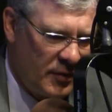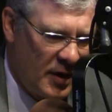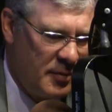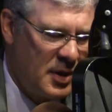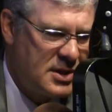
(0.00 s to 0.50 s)

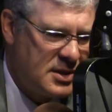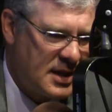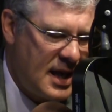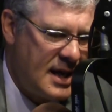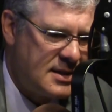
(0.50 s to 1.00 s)
Very much the
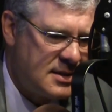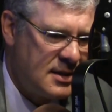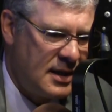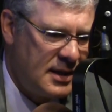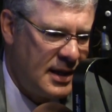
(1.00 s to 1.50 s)
case,
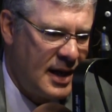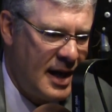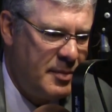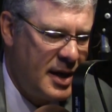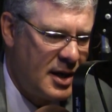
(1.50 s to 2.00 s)
and
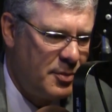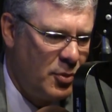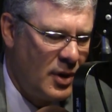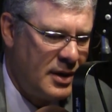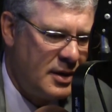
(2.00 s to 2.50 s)
I make it a
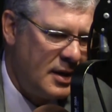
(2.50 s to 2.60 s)
point.